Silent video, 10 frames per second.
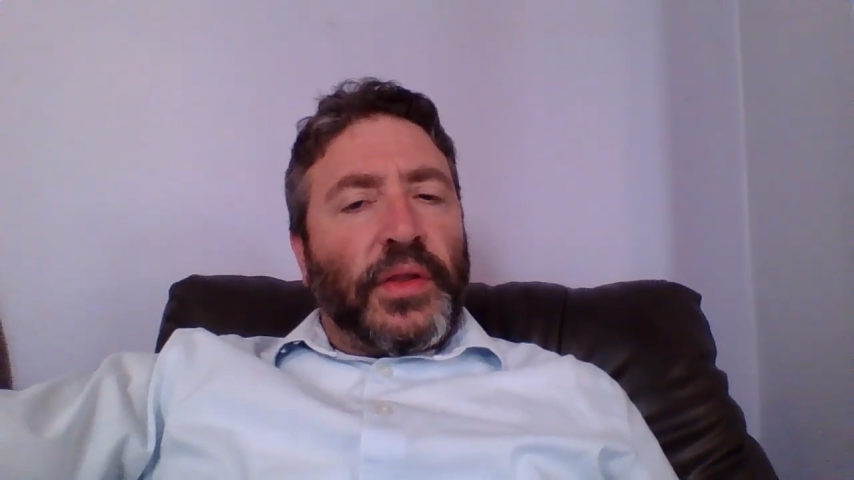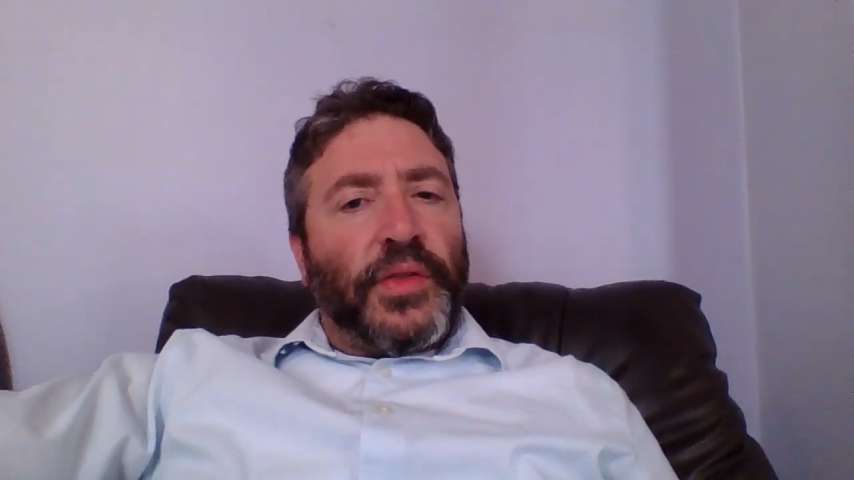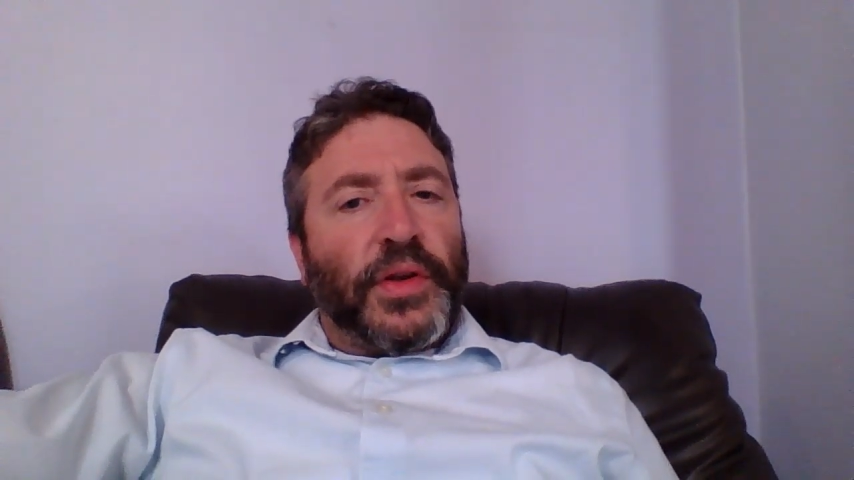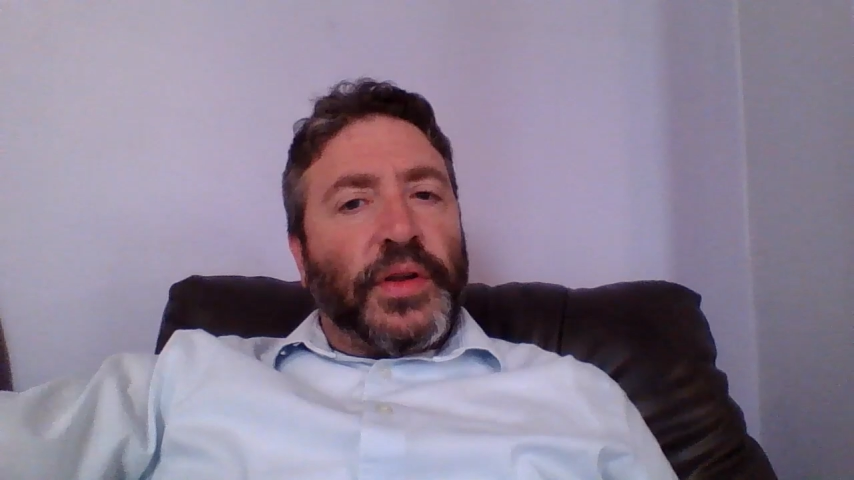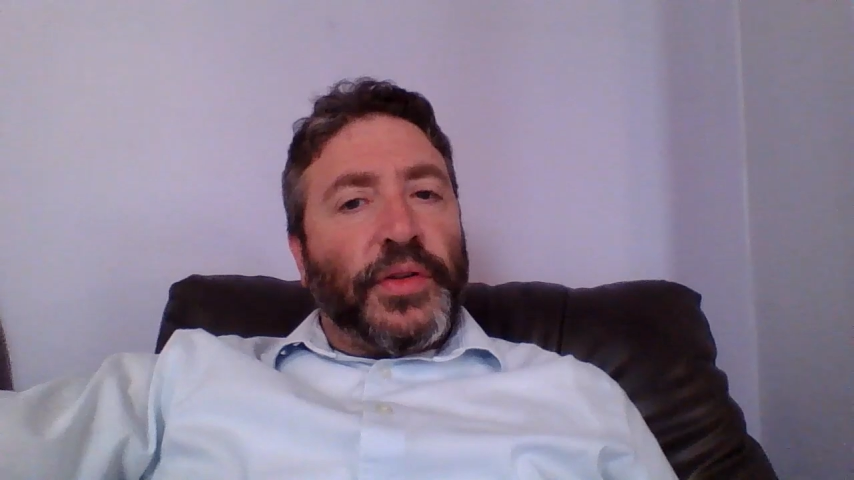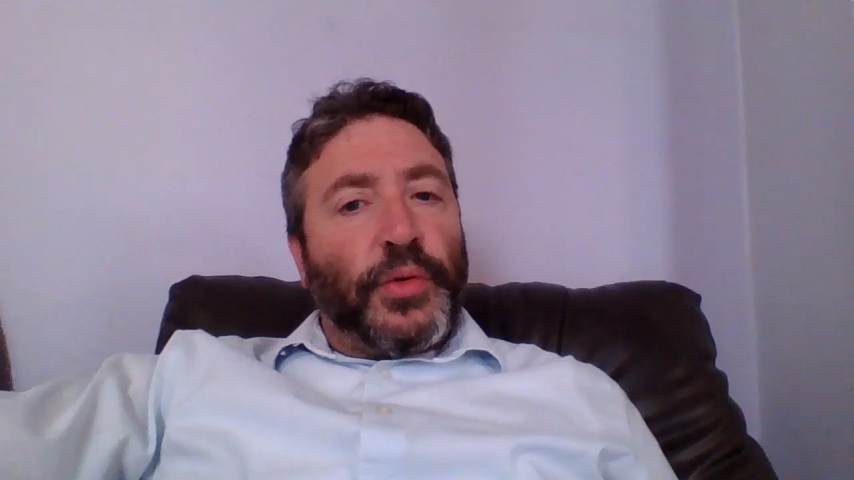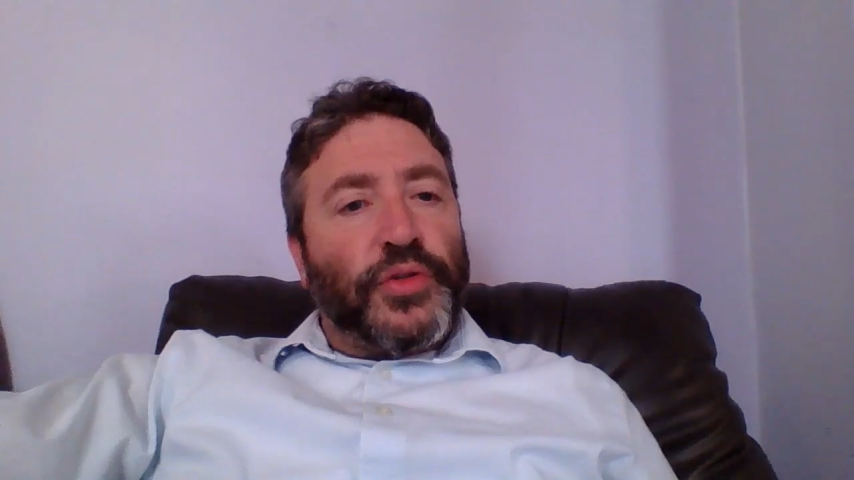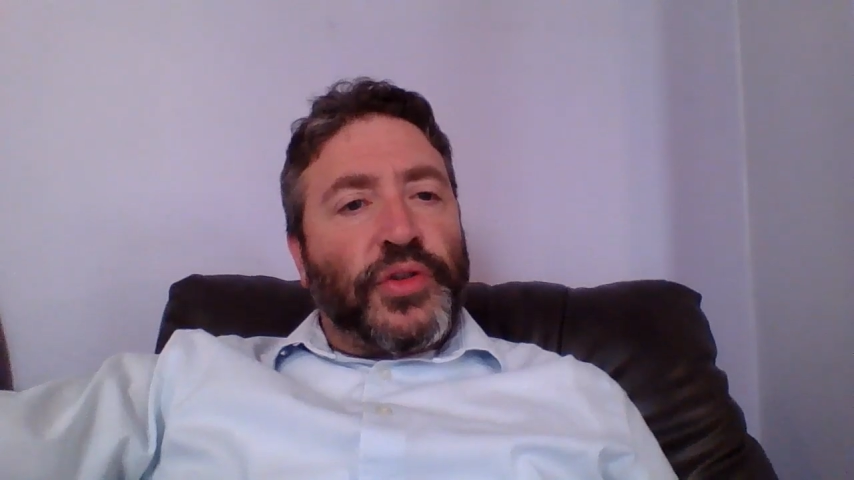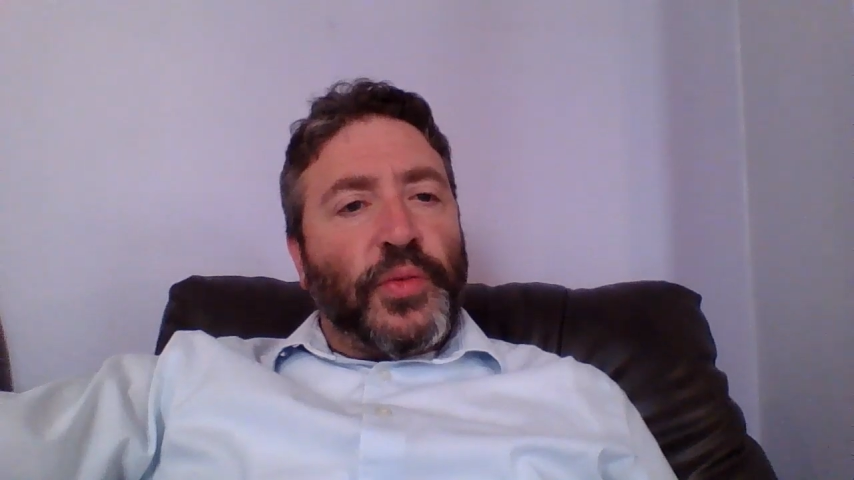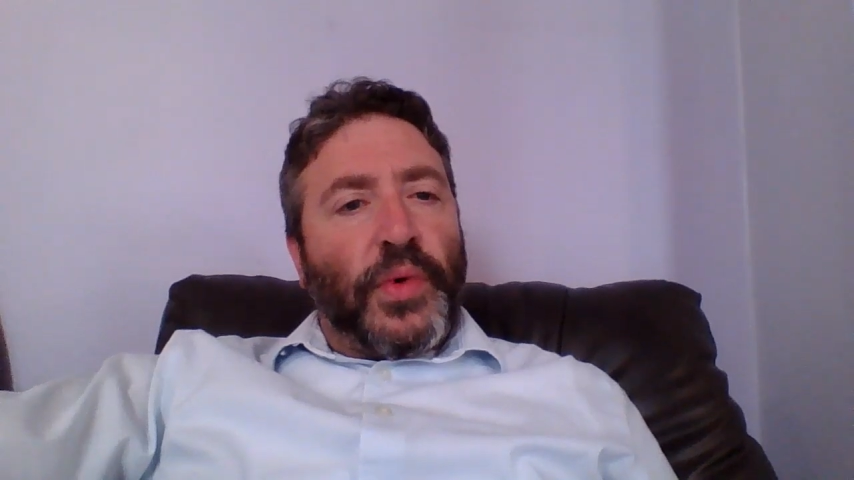the
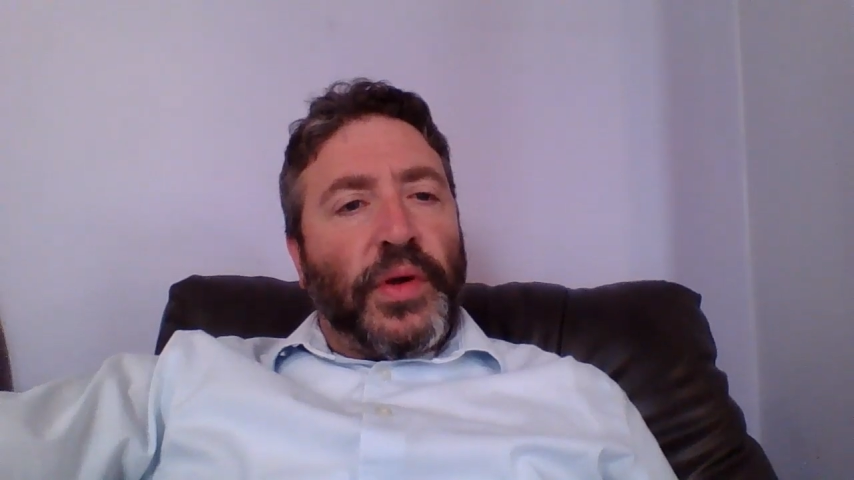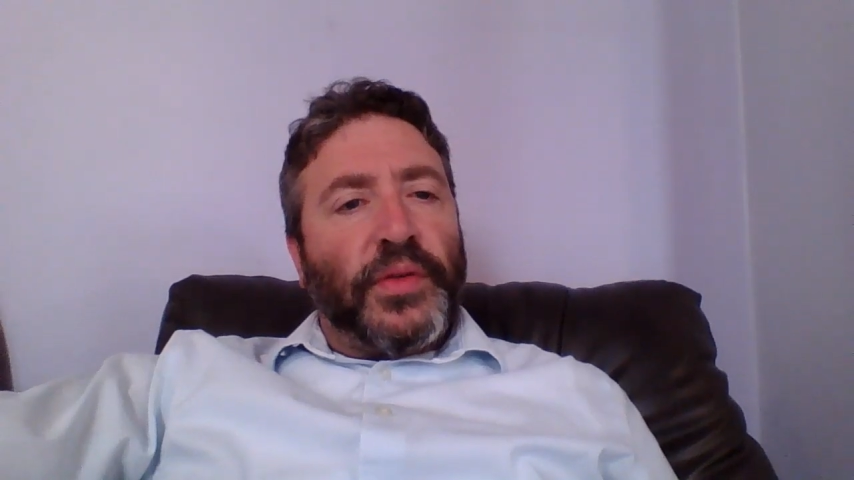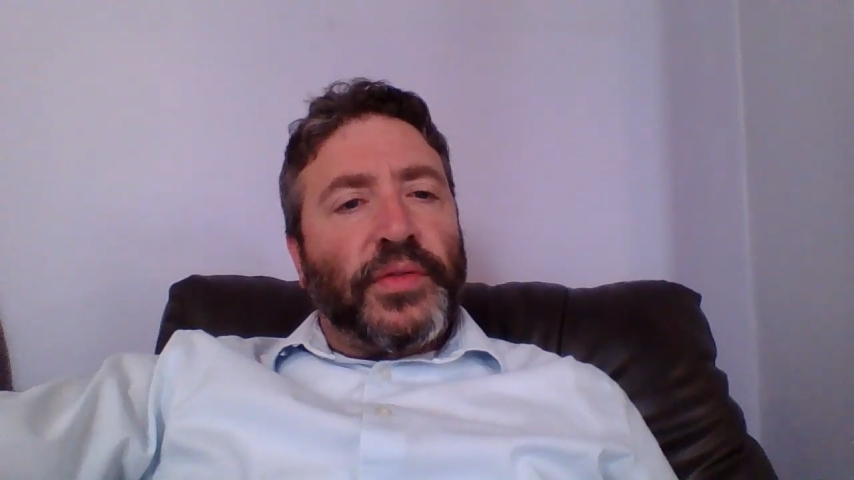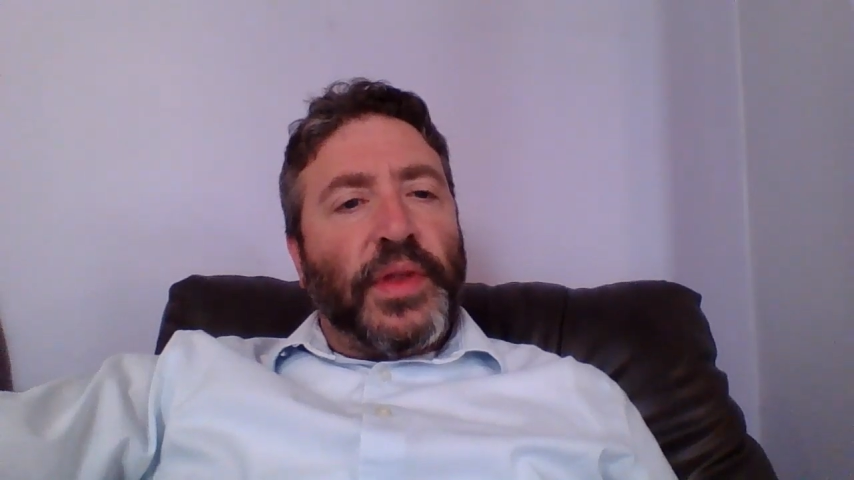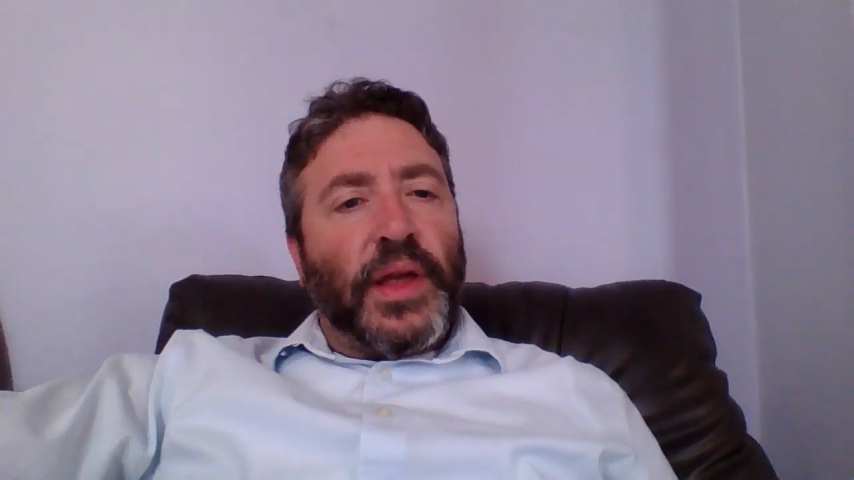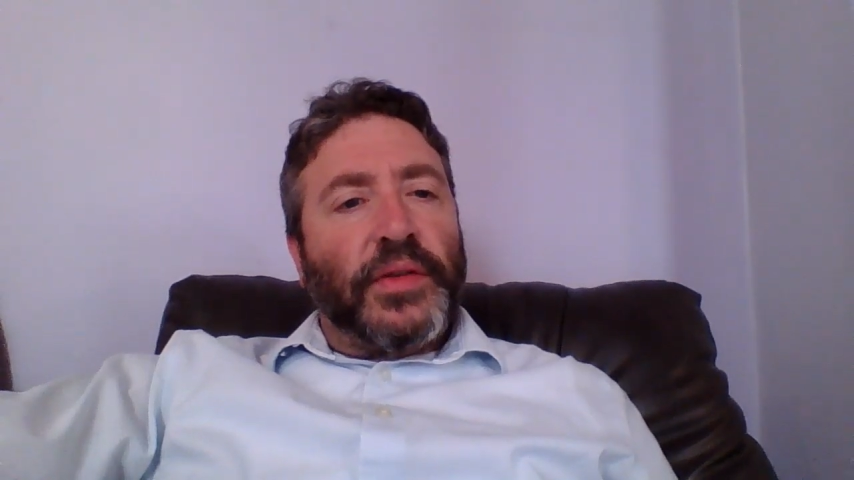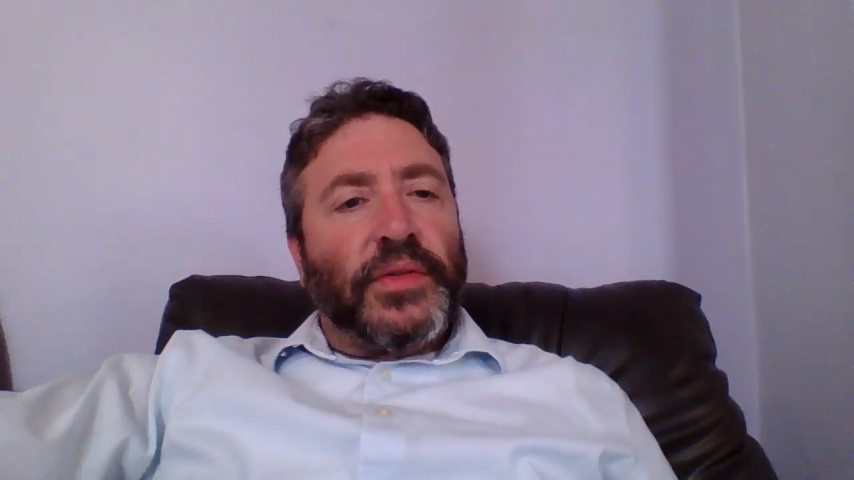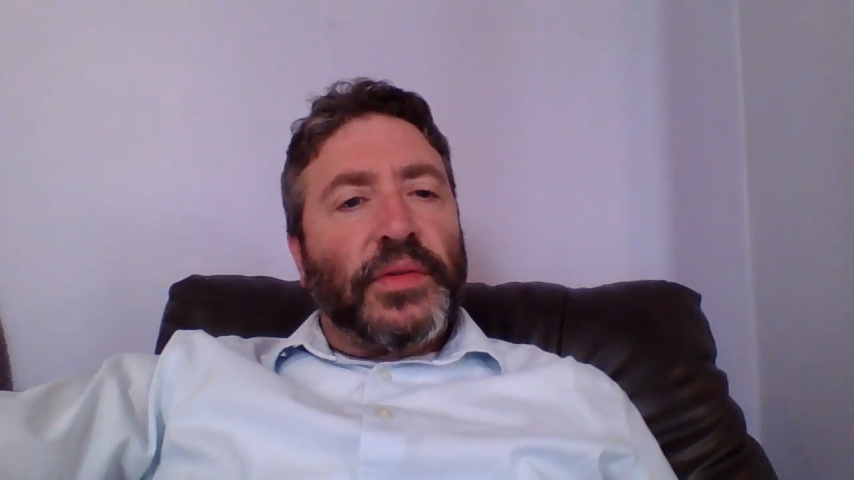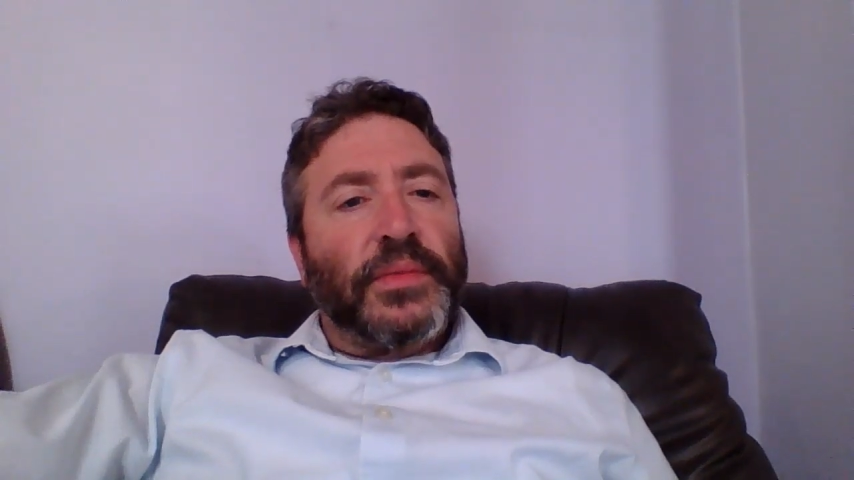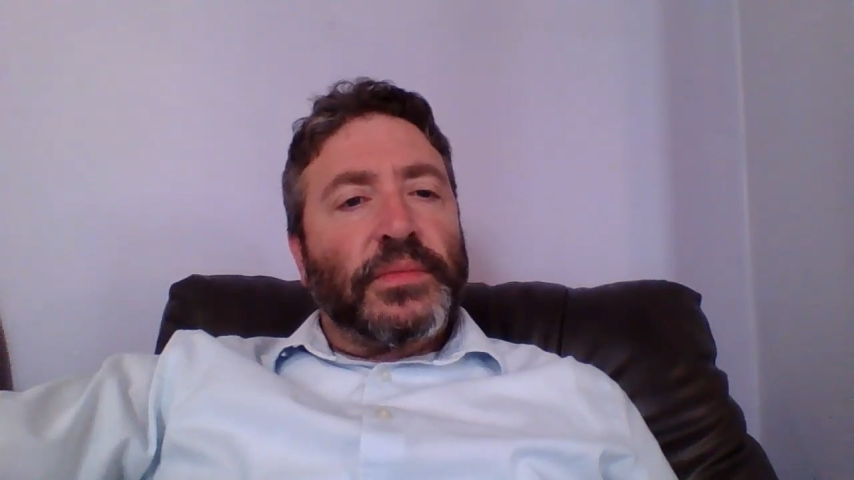conclusion was that